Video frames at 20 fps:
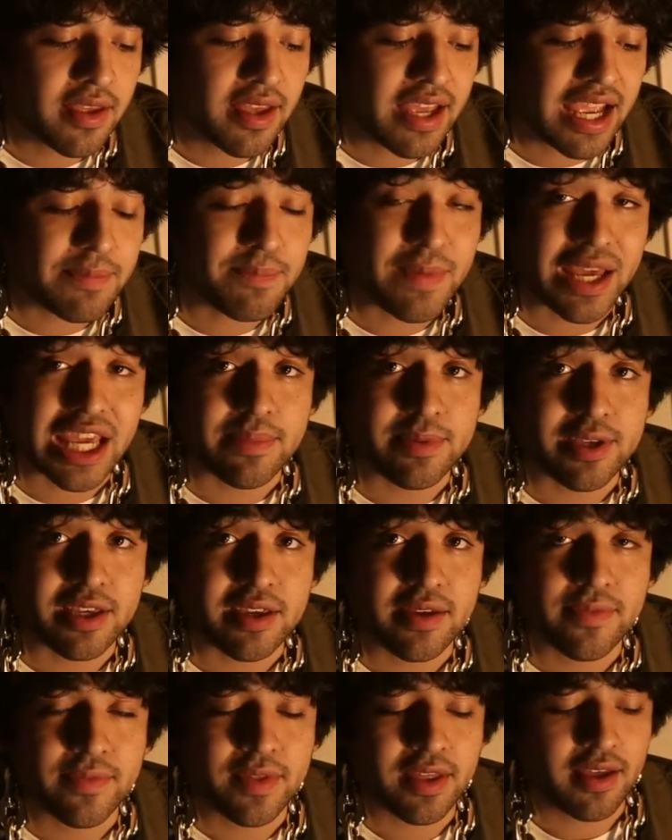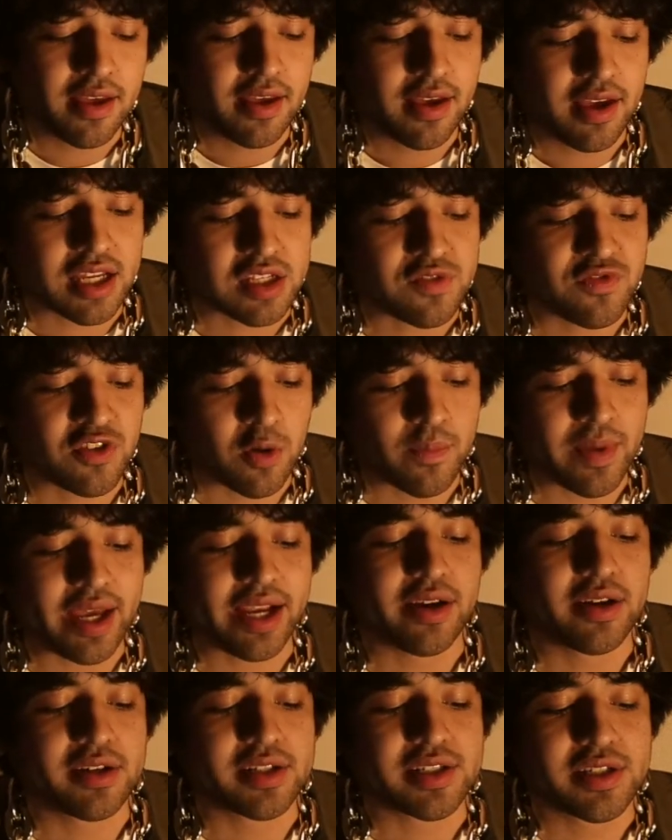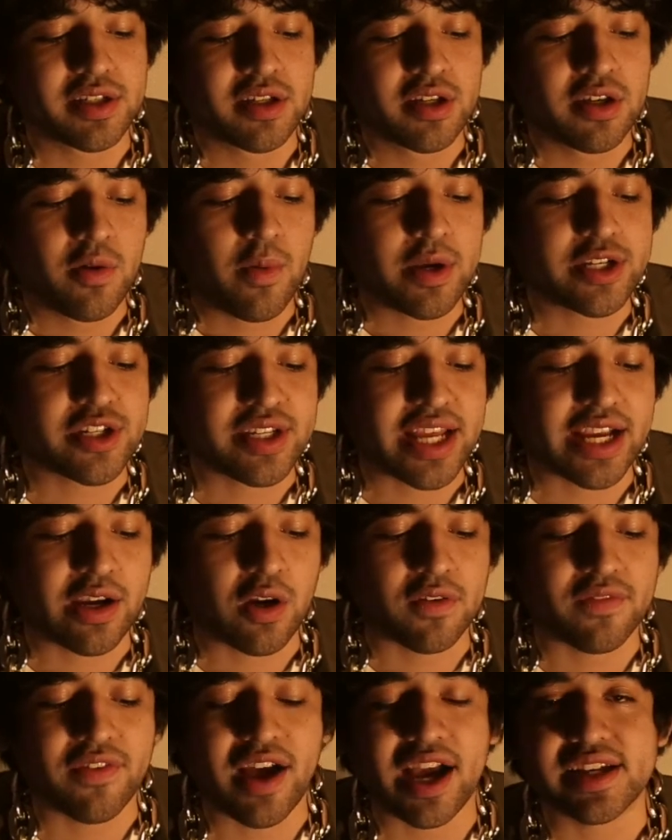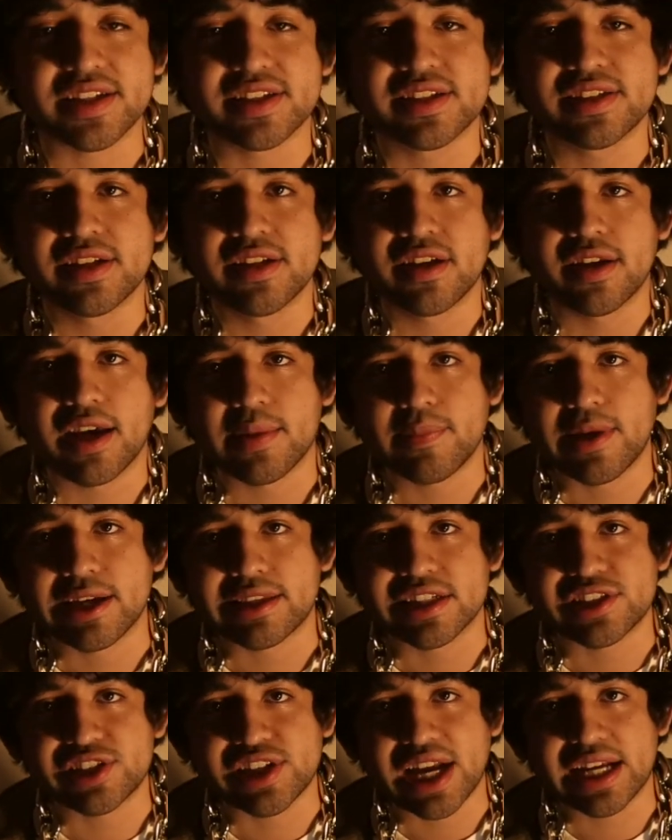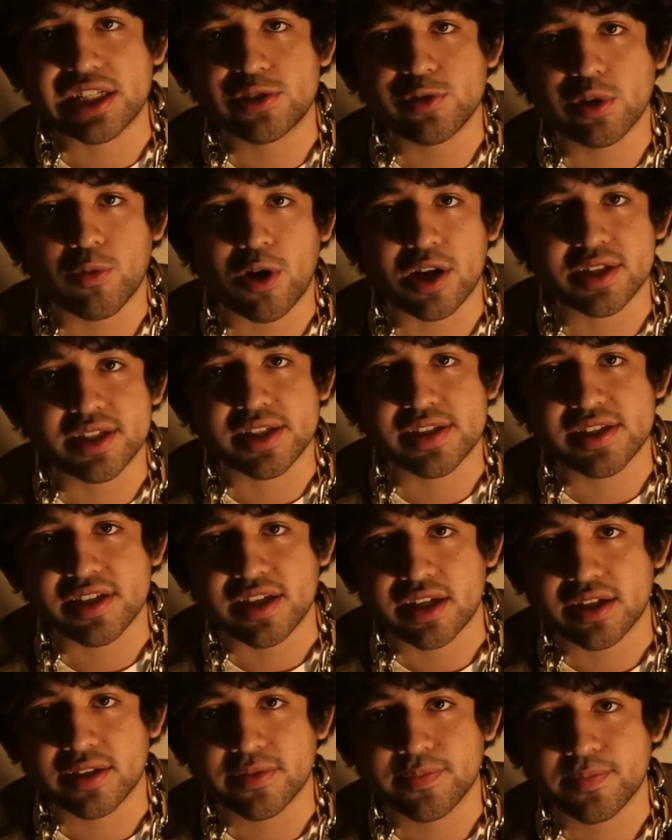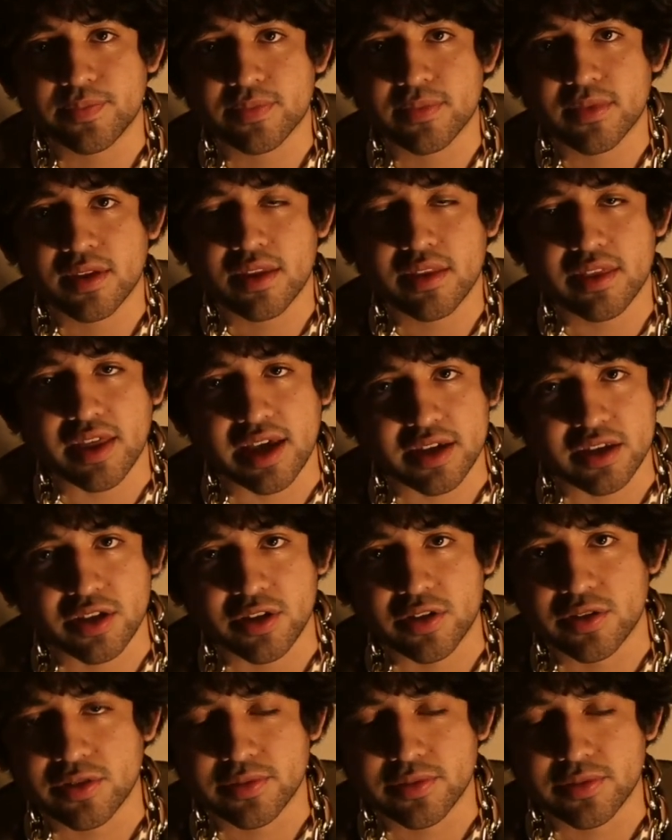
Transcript: And maybe, as filmmakers, we should take her advice and make the change we want to see. Thank you."